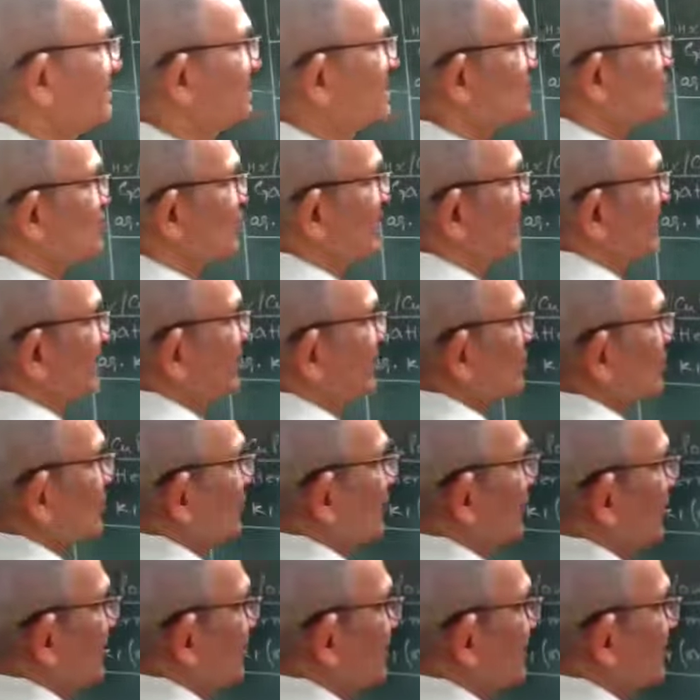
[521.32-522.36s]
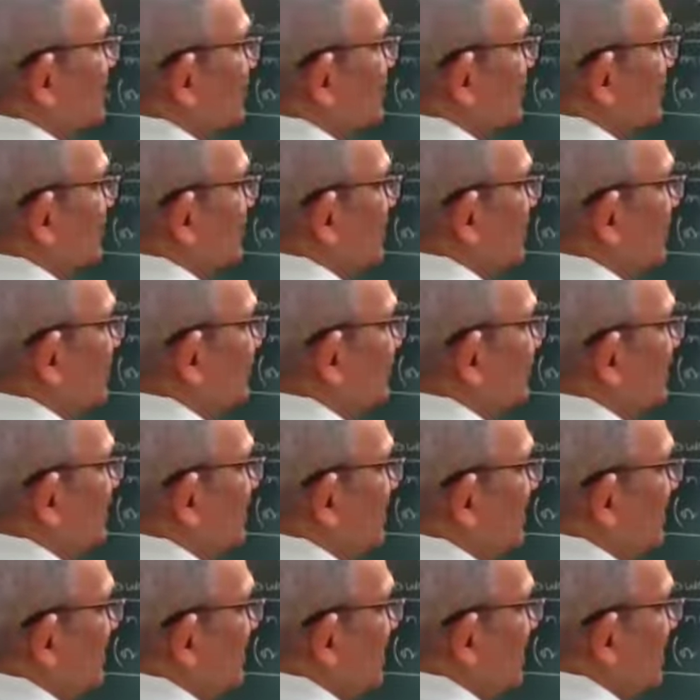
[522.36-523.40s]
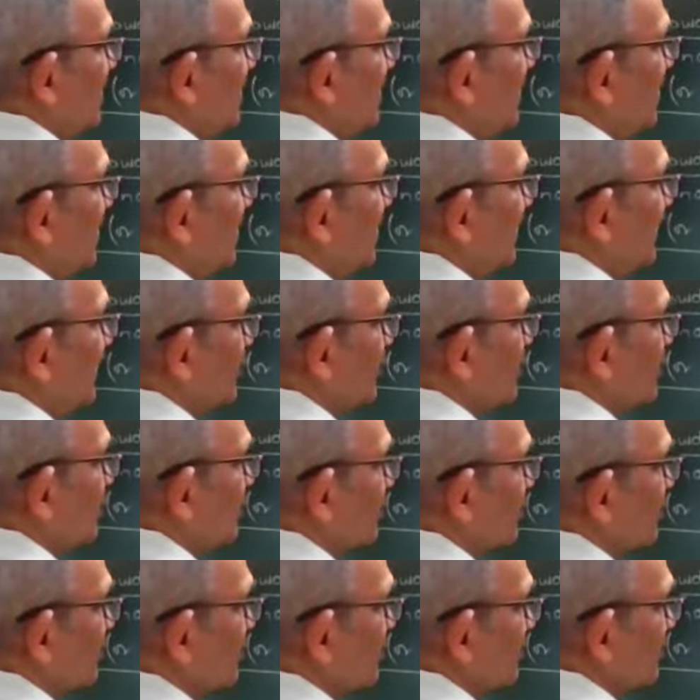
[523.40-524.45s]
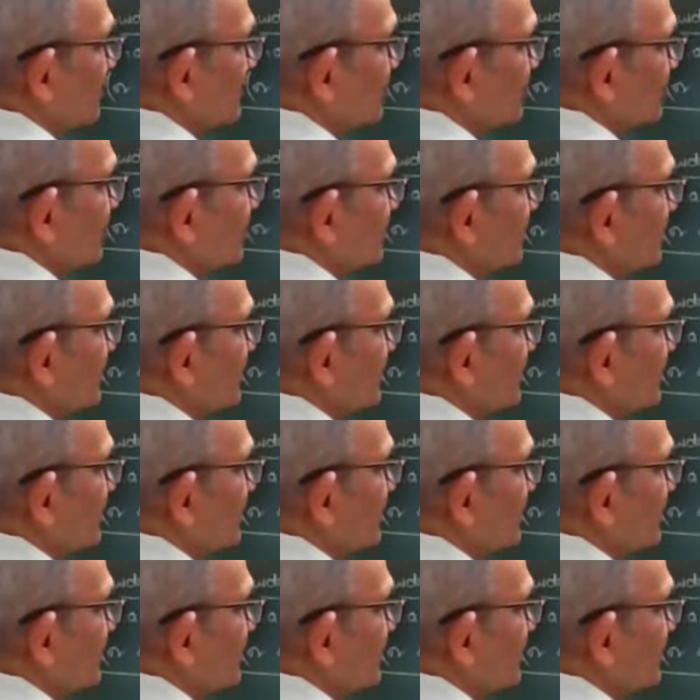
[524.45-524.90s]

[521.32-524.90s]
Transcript: and this will lead to the formation of iodo product.